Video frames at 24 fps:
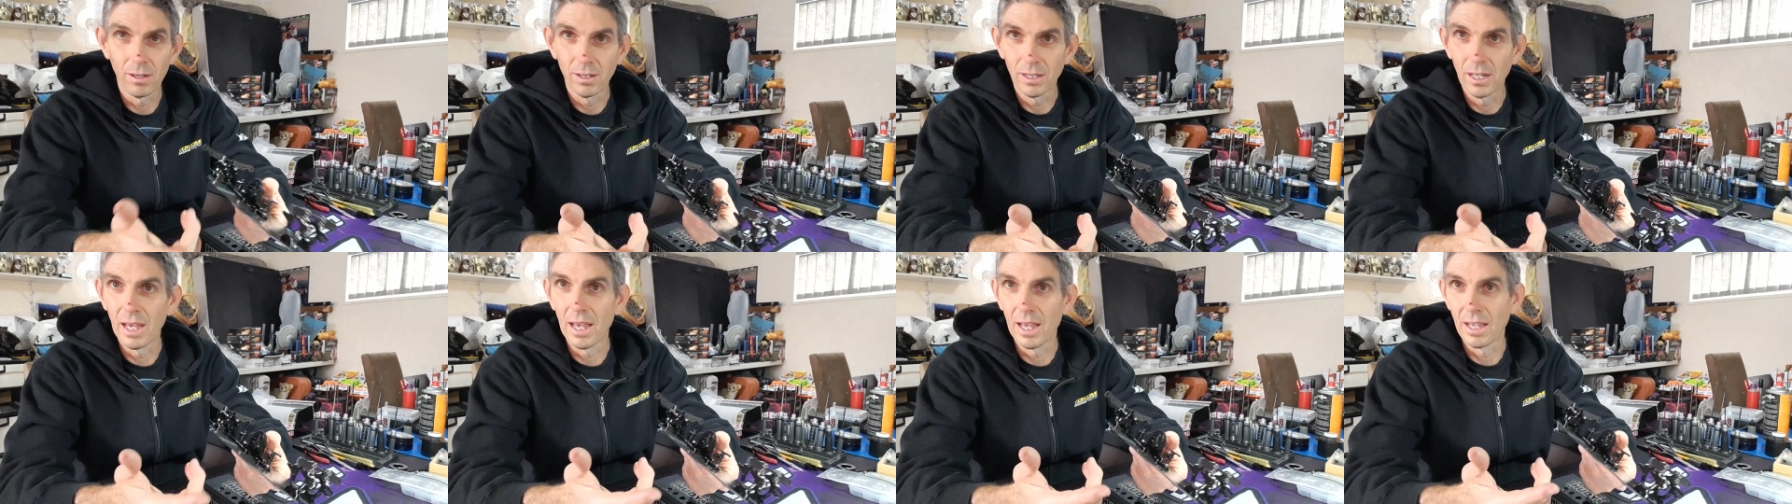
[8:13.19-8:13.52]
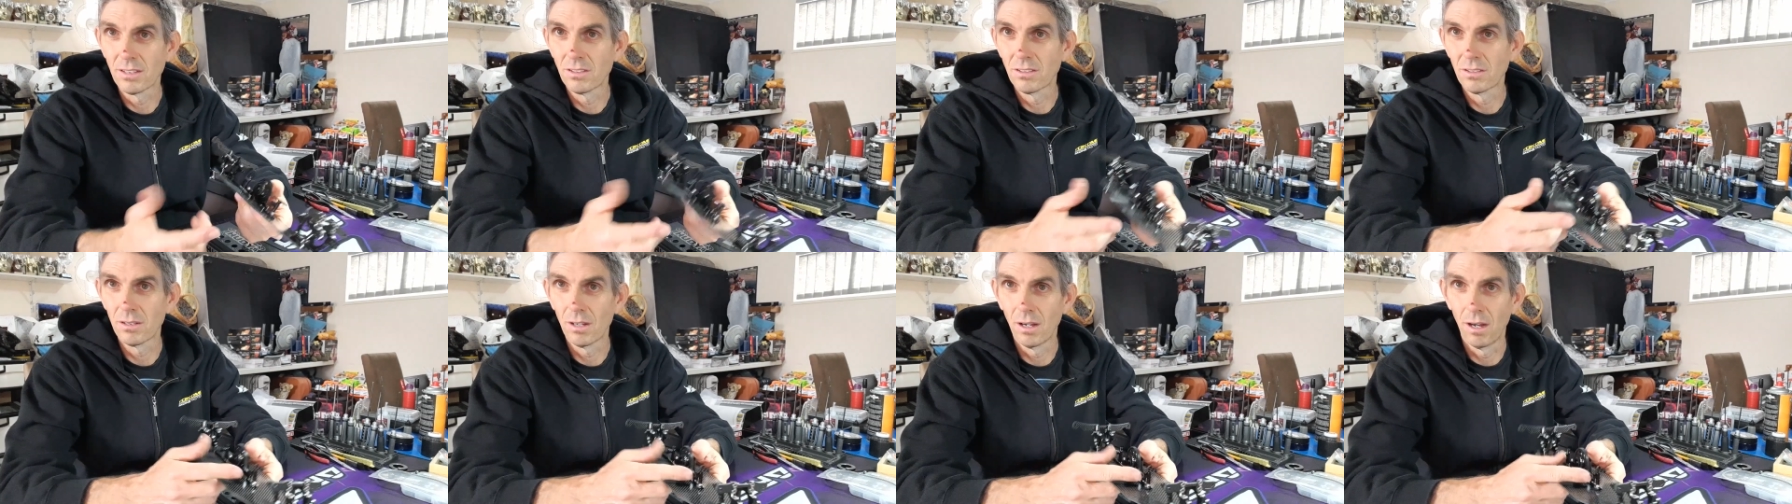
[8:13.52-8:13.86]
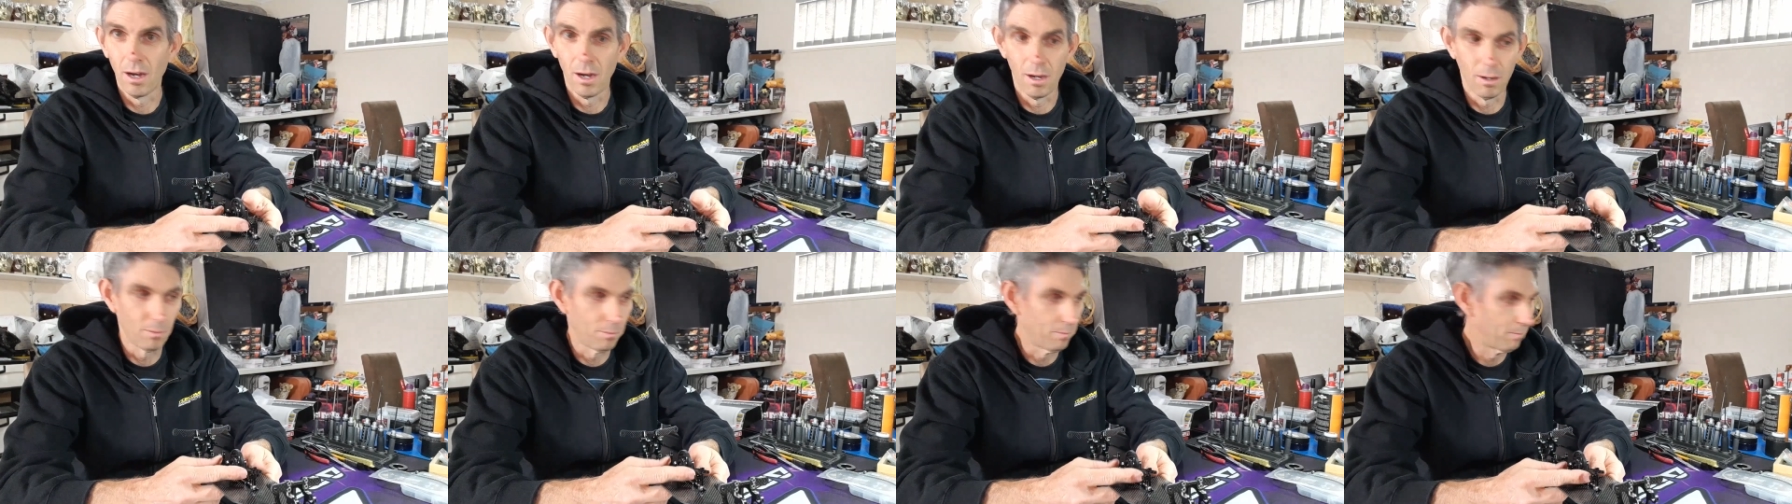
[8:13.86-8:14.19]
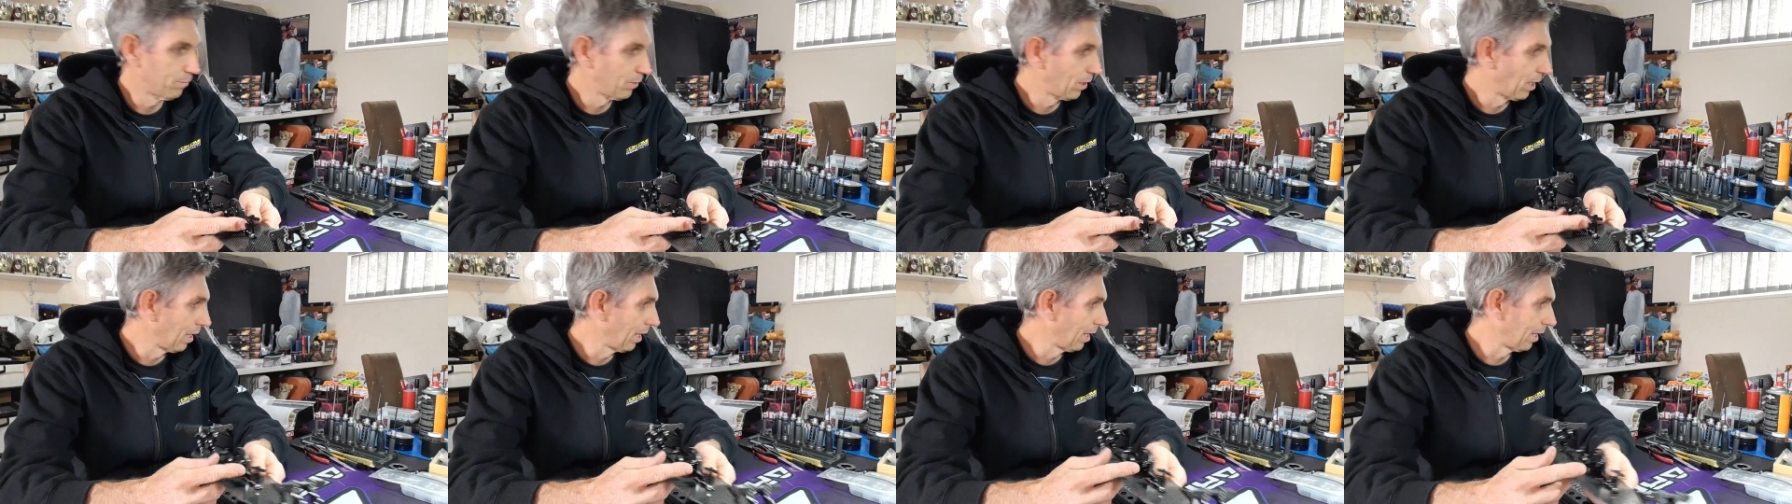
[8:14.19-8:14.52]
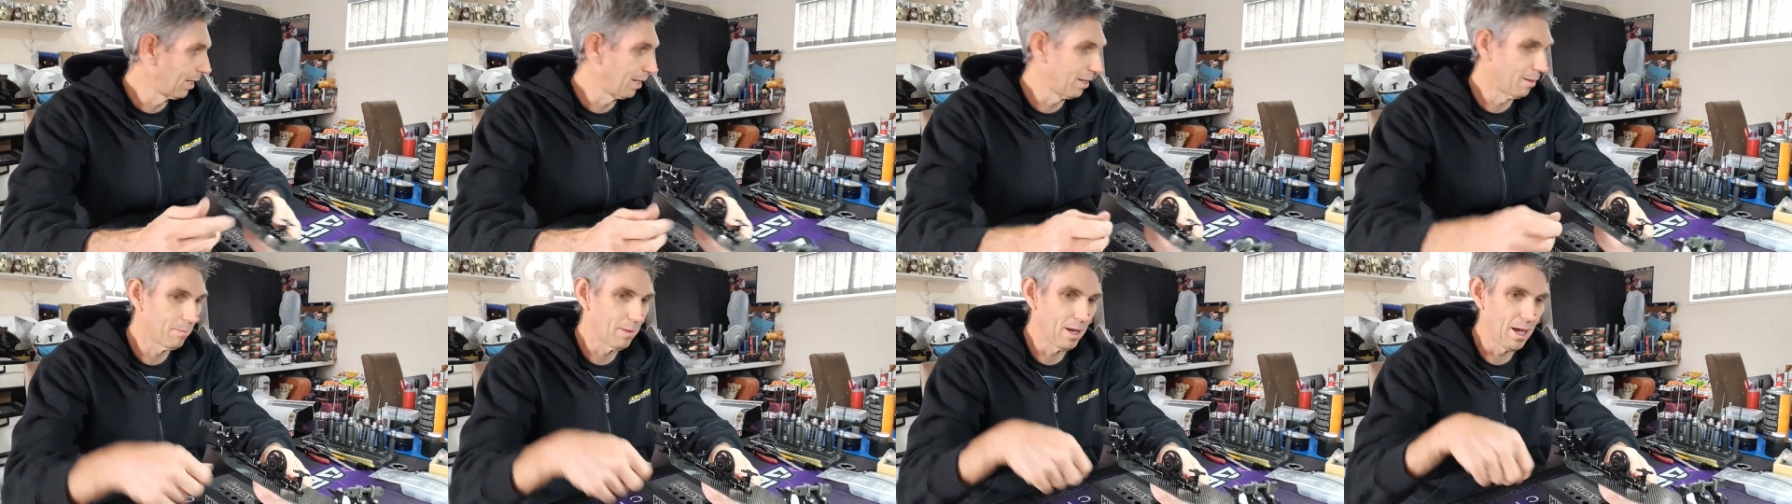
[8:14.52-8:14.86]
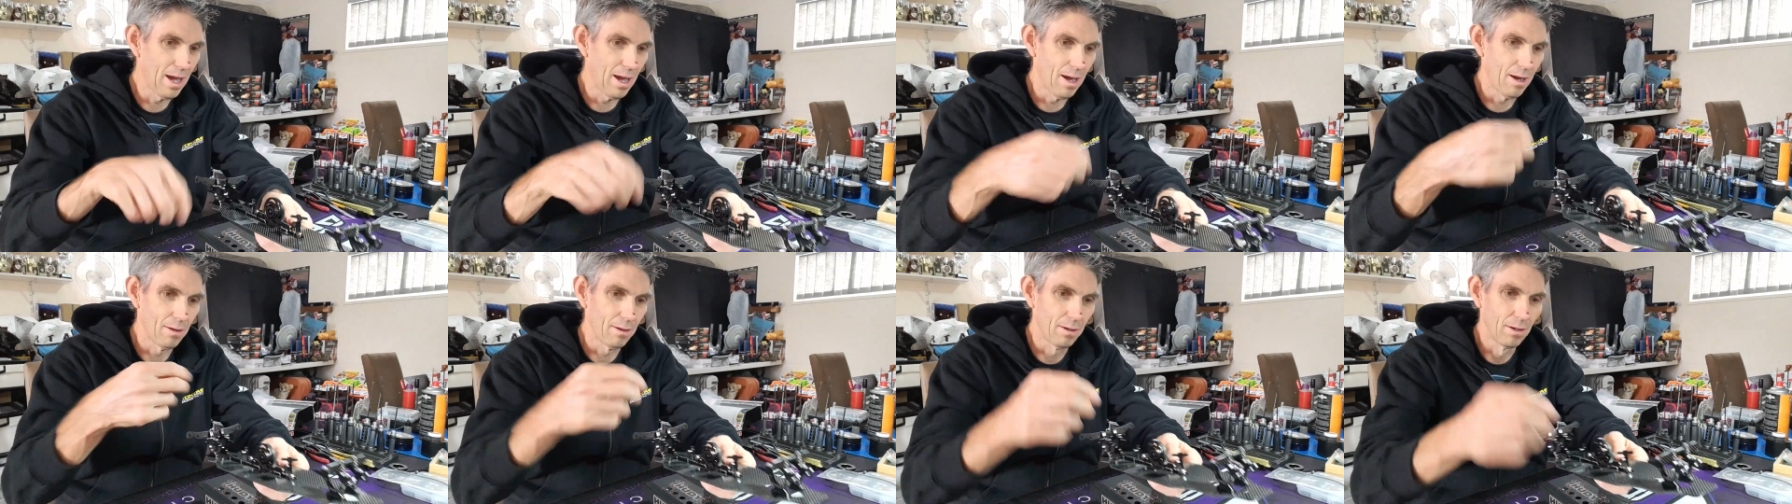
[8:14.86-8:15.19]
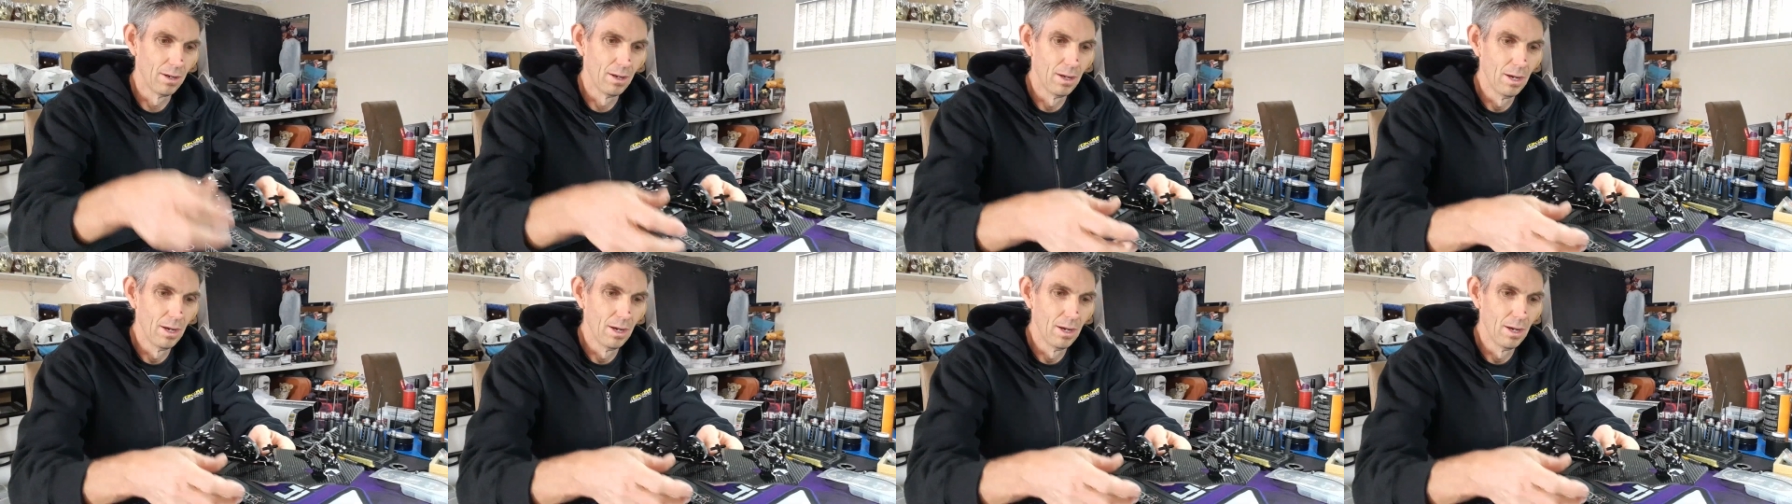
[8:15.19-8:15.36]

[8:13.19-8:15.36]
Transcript: Yes, I'll clean them out,